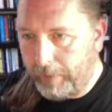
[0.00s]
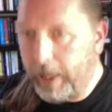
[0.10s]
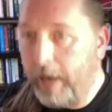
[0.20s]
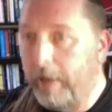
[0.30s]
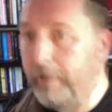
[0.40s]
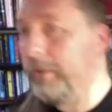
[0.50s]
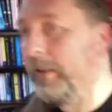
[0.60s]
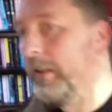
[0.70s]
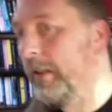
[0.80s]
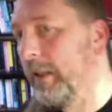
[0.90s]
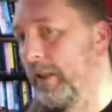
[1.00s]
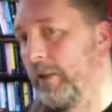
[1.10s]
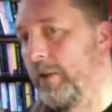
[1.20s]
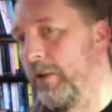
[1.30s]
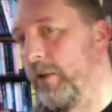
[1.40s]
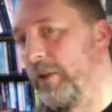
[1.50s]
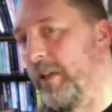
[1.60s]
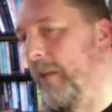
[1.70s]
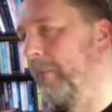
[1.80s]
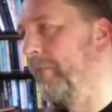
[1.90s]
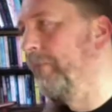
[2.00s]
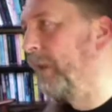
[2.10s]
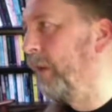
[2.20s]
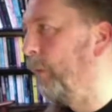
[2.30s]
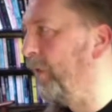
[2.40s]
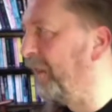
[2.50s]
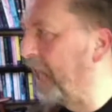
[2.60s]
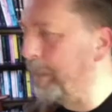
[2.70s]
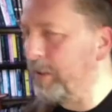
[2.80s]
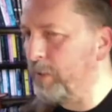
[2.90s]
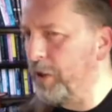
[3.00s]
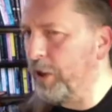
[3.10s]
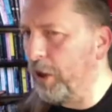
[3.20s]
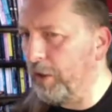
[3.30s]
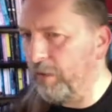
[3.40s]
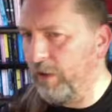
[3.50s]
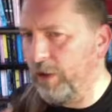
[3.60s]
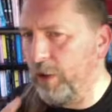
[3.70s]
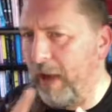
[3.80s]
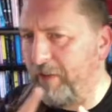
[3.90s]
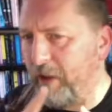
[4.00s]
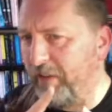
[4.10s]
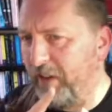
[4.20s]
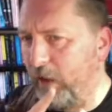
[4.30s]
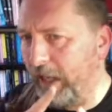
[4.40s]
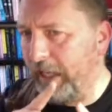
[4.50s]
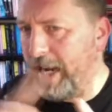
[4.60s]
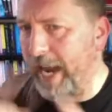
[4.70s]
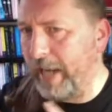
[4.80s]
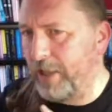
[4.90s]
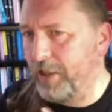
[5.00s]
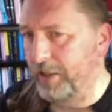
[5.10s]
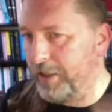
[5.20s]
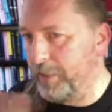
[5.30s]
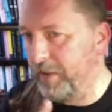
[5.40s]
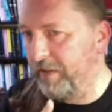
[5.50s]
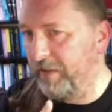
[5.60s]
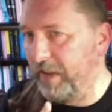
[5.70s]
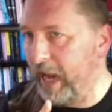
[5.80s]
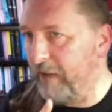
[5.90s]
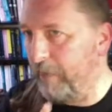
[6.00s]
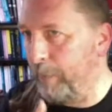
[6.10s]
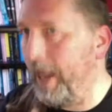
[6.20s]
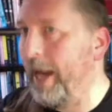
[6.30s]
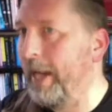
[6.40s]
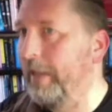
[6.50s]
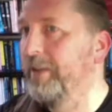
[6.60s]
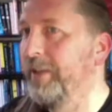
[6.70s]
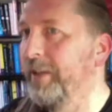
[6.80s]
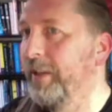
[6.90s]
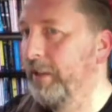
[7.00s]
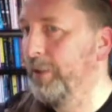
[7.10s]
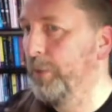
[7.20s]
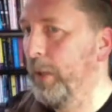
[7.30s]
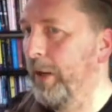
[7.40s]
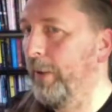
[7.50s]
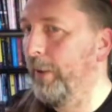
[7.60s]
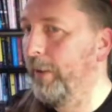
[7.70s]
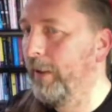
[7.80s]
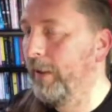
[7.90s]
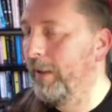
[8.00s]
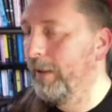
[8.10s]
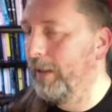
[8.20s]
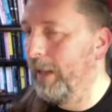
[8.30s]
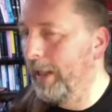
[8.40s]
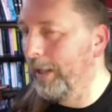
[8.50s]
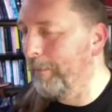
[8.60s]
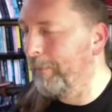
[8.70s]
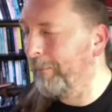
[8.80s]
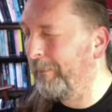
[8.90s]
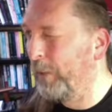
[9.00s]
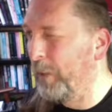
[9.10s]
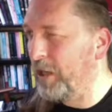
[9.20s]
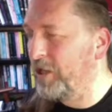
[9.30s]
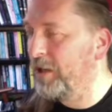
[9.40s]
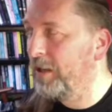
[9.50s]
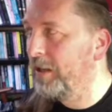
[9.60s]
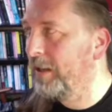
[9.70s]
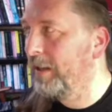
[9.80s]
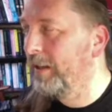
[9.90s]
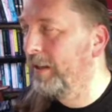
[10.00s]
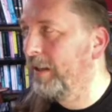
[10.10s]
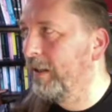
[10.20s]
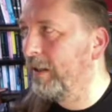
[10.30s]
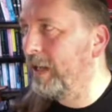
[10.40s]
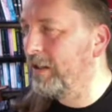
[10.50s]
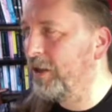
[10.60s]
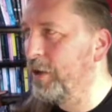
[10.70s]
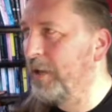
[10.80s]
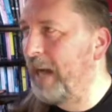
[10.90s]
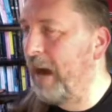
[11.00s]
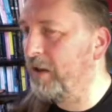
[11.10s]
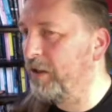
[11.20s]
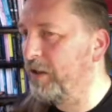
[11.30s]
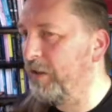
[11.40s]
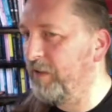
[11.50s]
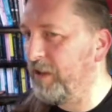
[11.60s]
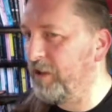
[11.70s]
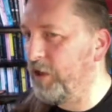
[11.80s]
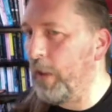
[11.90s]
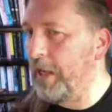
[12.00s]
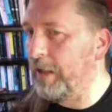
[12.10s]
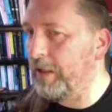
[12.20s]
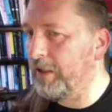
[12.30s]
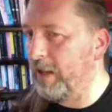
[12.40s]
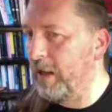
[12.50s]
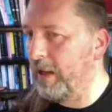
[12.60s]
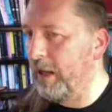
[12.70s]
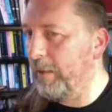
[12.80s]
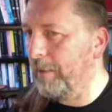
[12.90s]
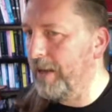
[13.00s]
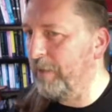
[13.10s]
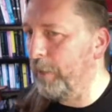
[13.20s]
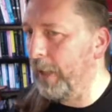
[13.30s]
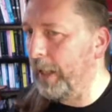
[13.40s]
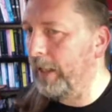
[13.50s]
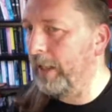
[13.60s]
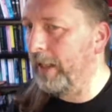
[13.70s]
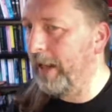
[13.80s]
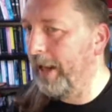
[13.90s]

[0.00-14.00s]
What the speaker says: yeah, because with the game as well, you have to have like connections with the other players as well. Which there's two characters who've just joined us the other week,